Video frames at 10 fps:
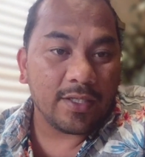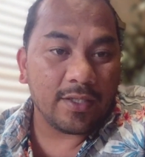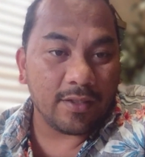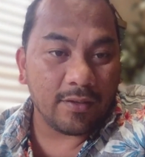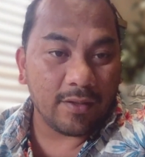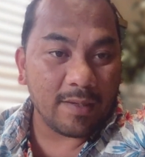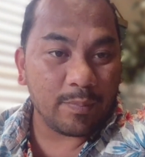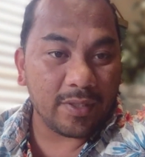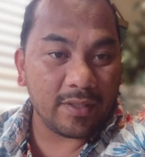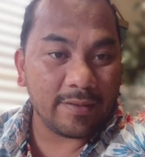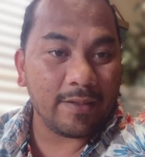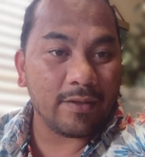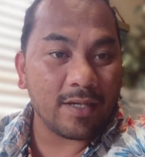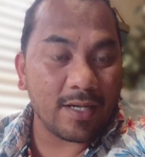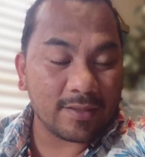have been,
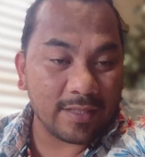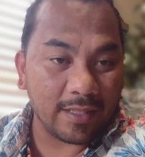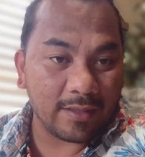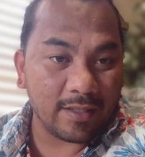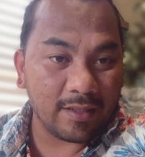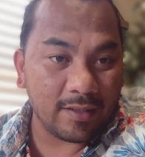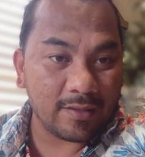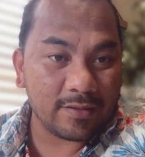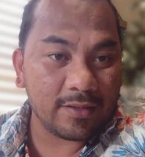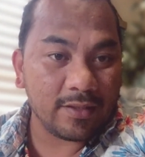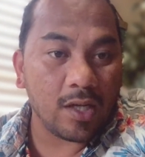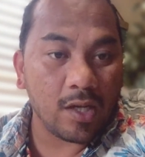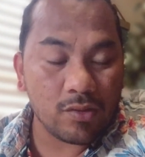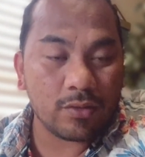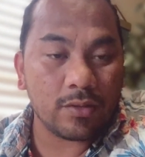contacting us,
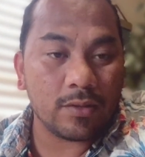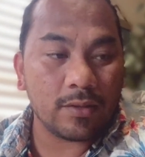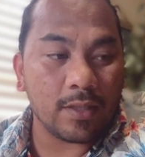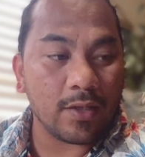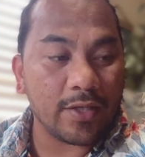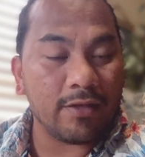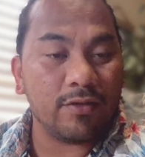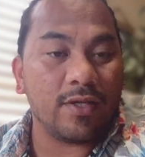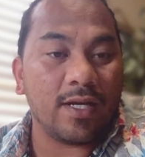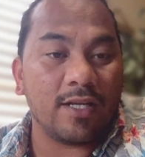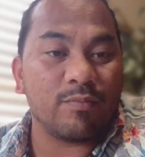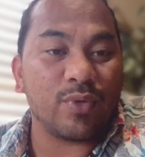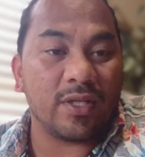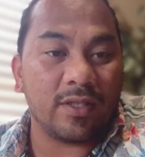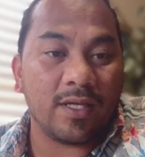how can you guys
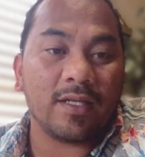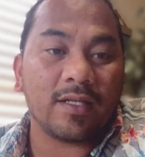bring that